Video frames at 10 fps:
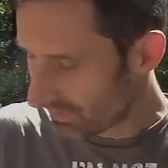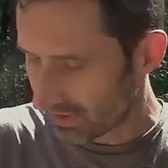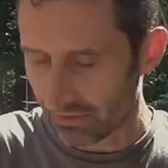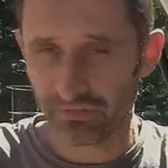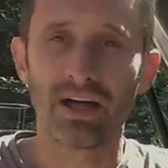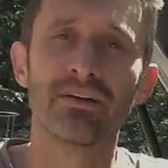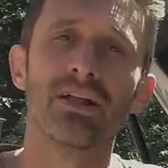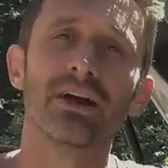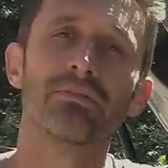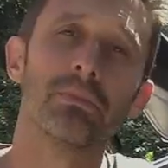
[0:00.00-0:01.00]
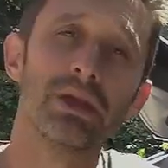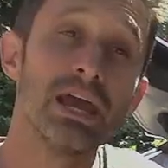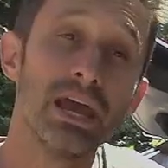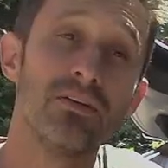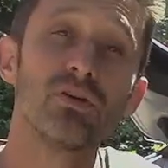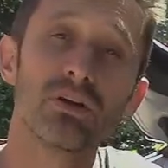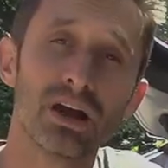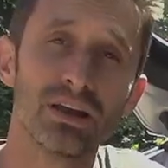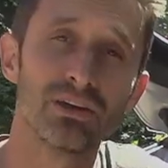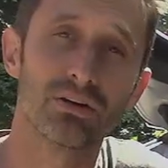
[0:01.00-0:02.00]
It's a fly flying around me. If you can
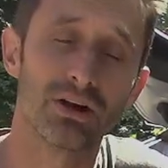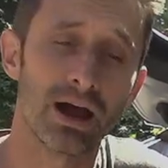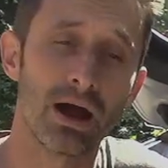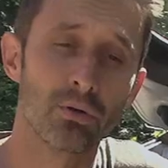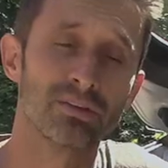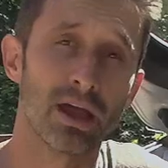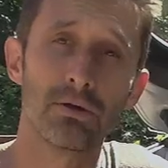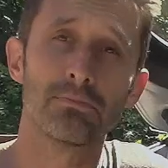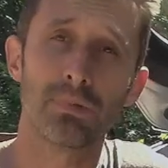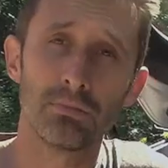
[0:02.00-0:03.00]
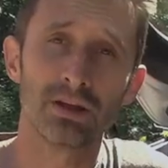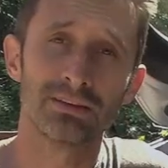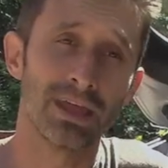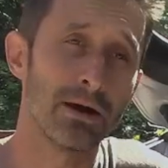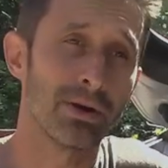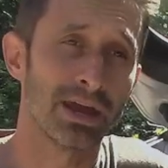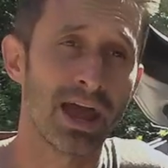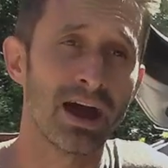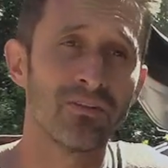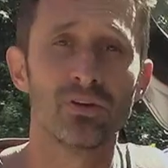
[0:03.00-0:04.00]
cut your hours out in public down by
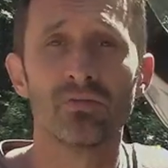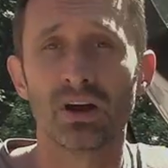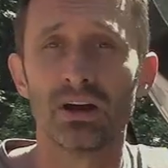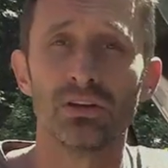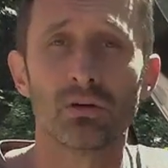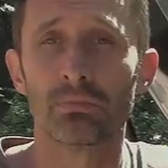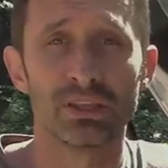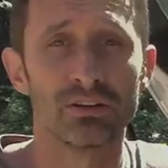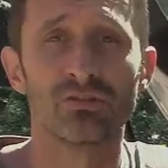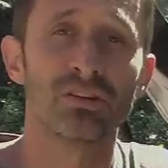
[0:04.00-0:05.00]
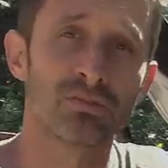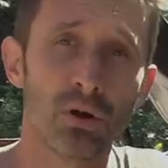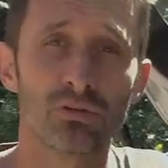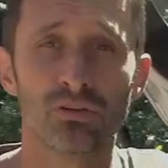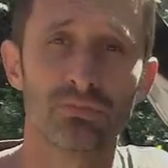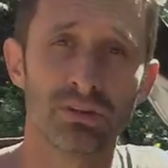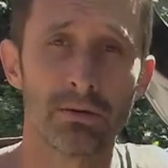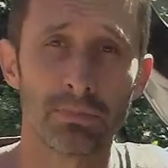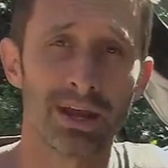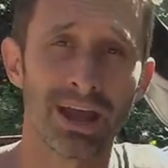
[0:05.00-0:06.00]
half, you've cut your potential exposure
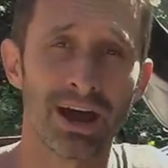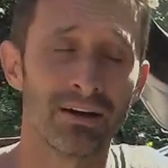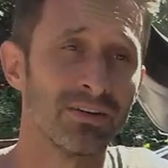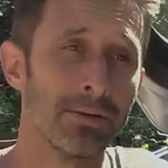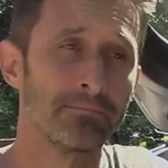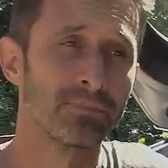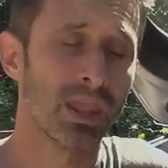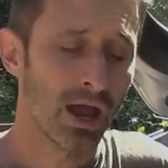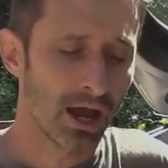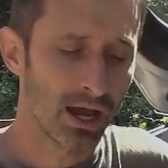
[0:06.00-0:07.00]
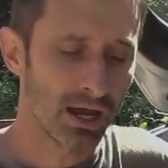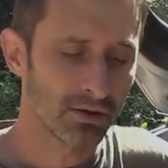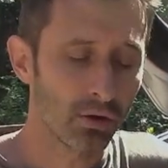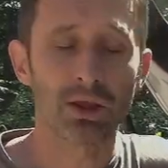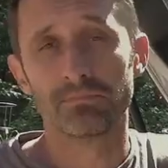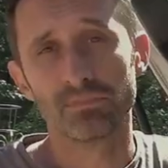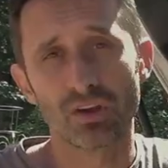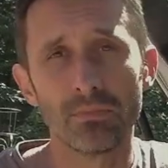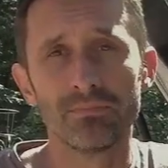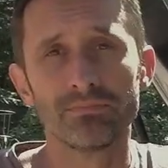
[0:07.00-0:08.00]
down by half. Uh, okay,
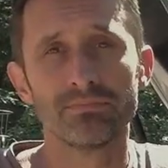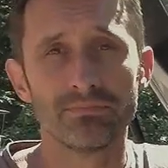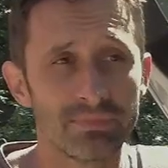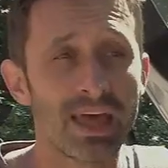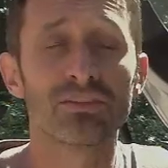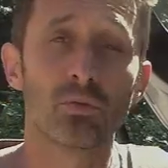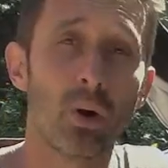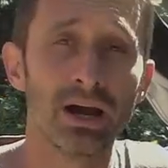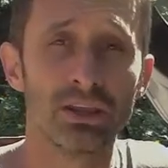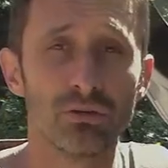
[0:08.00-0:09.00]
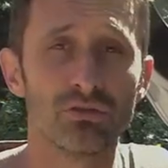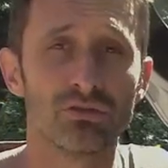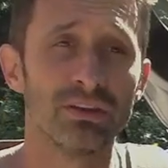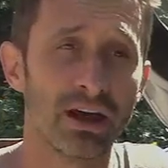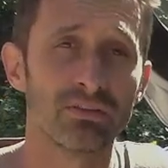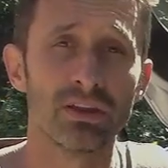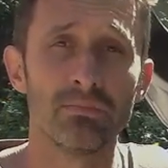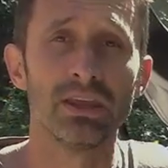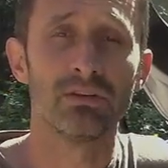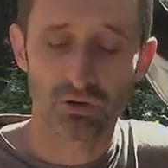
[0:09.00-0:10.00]
so that's why you should definitely
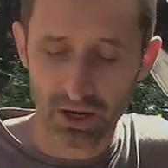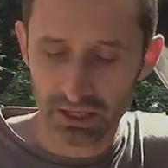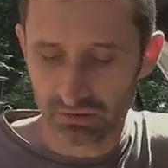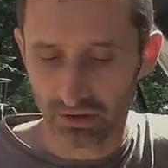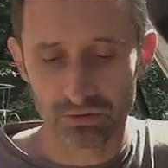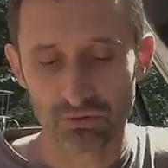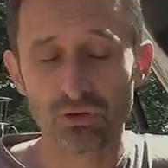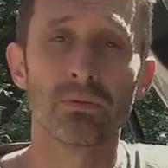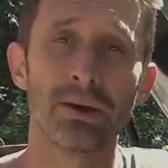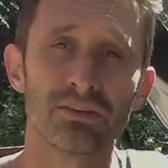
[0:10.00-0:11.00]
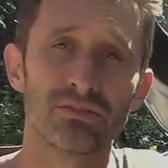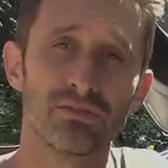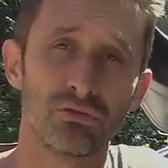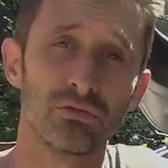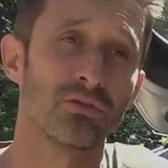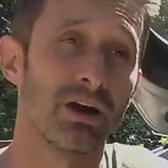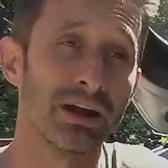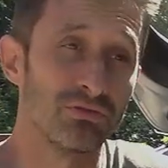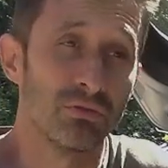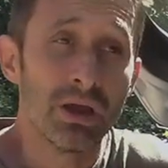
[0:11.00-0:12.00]
be trying to do your best to try
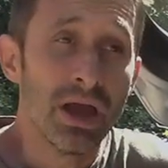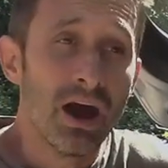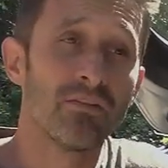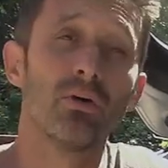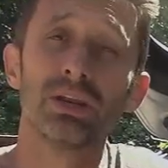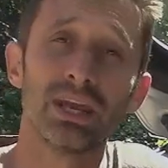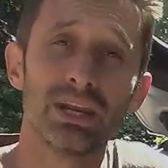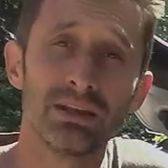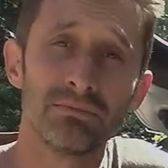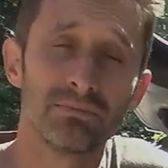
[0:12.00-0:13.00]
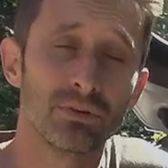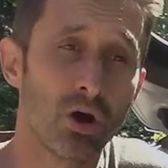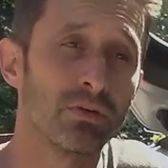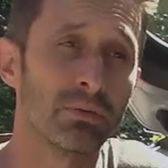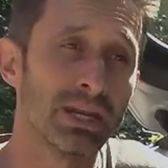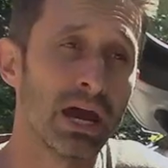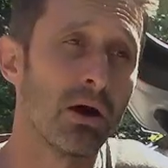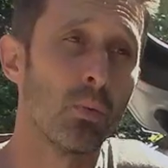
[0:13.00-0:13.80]
to avoid getting COVID right now.